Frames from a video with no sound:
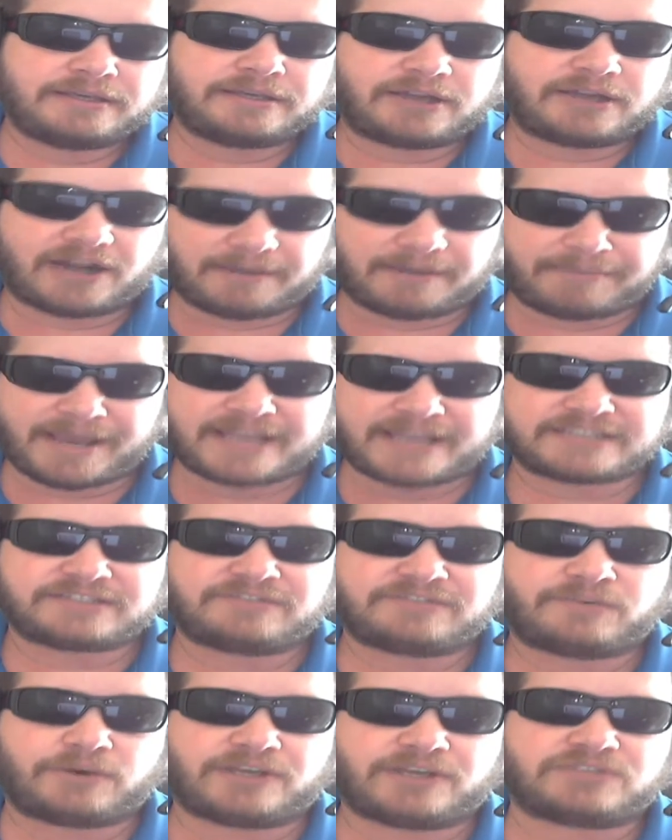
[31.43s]
All right,
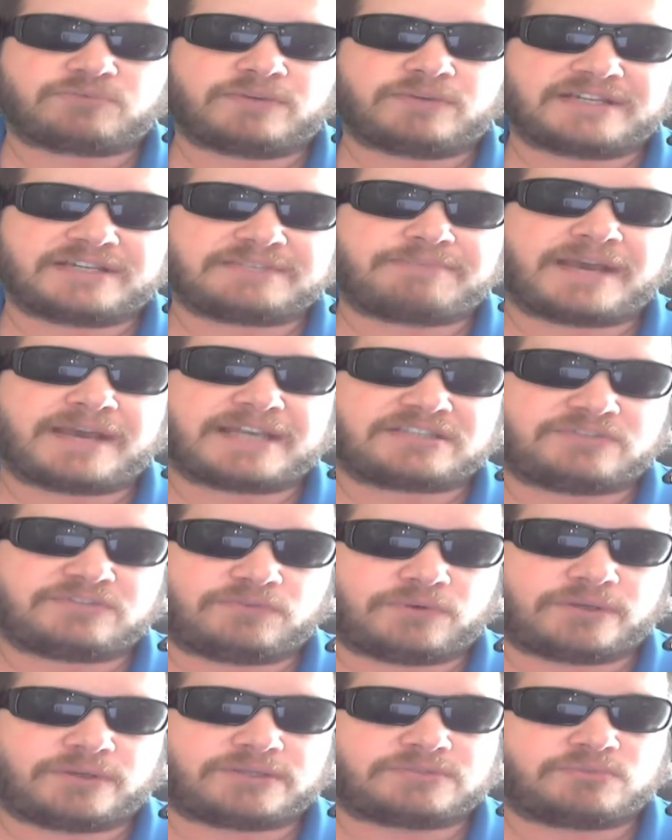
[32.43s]
passive voice. What is passive
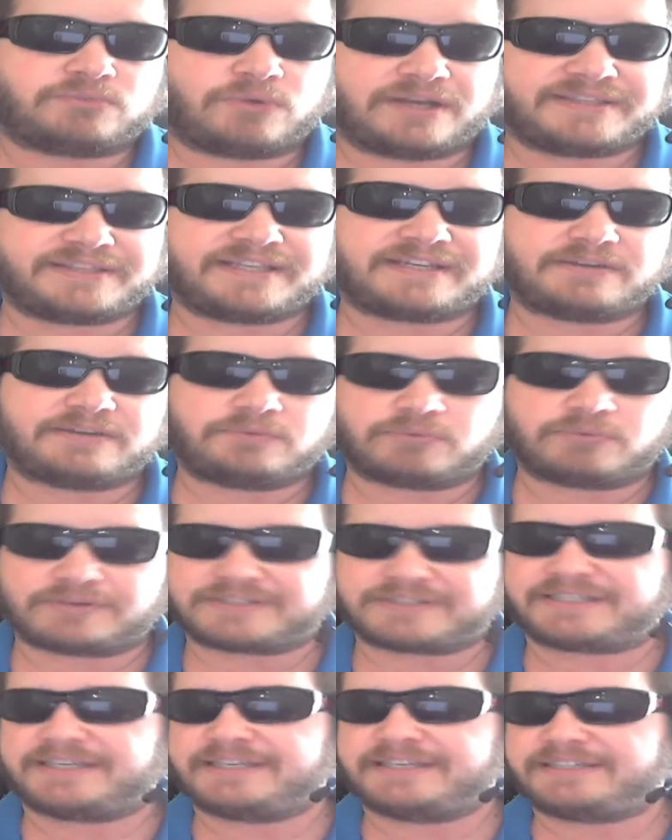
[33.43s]
voice? Well, I think it
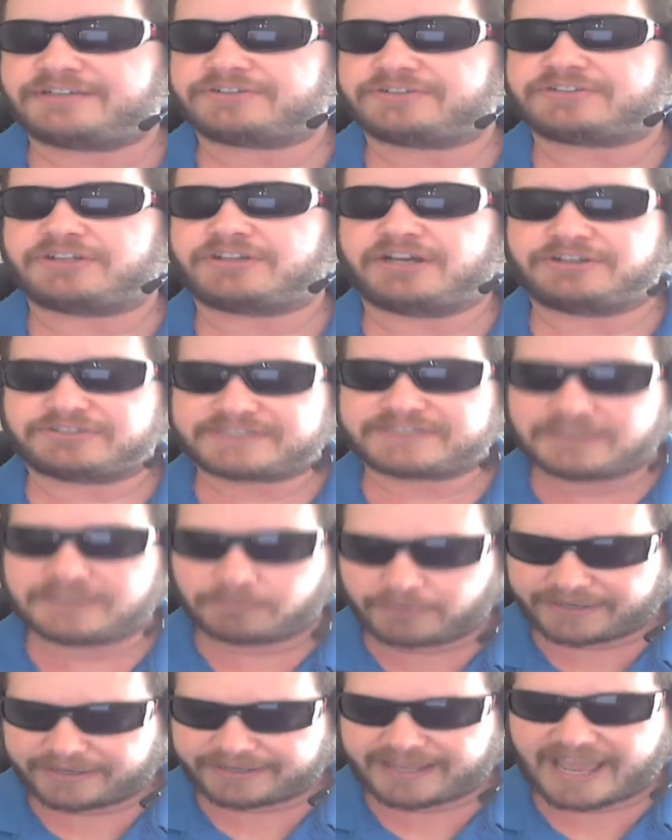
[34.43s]
works easier to understand
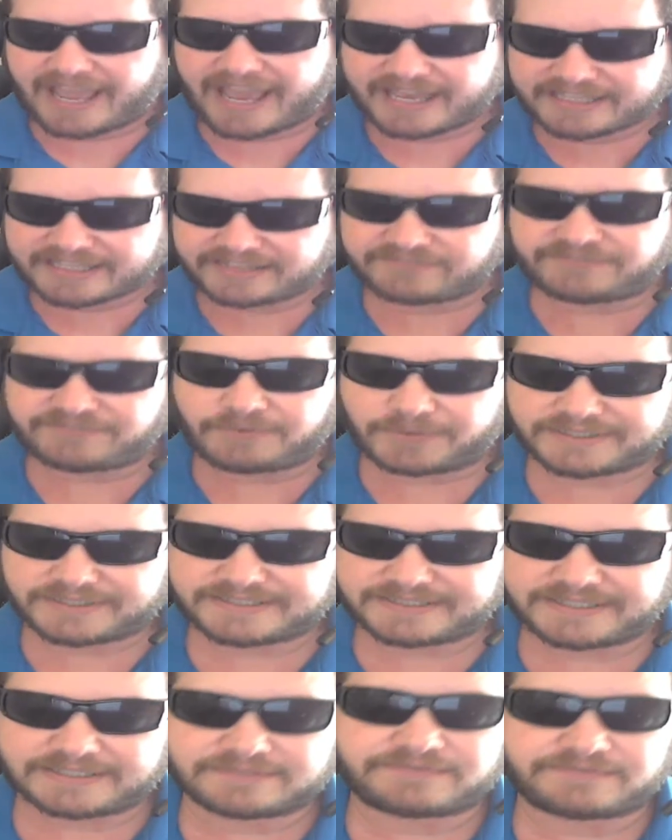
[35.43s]
what active
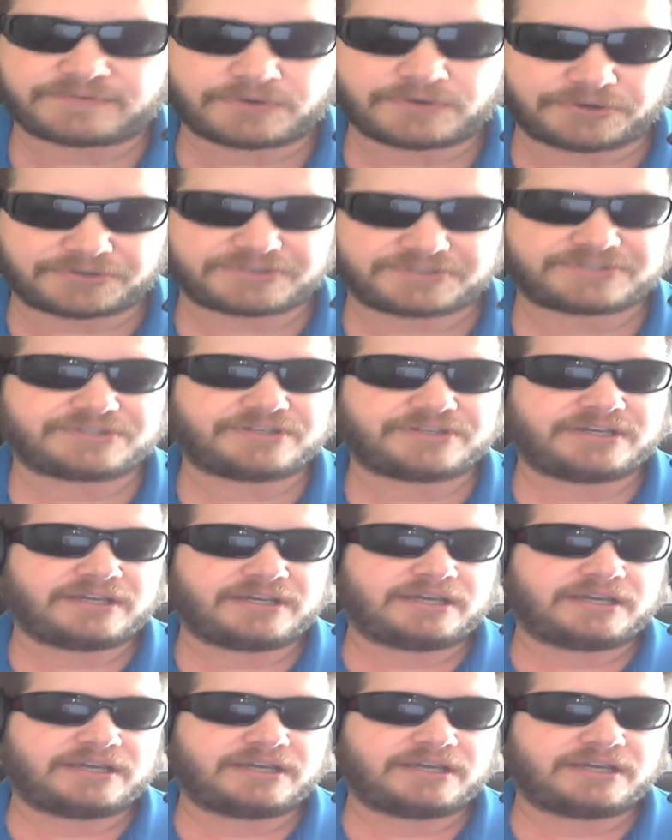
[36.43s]
voice is first.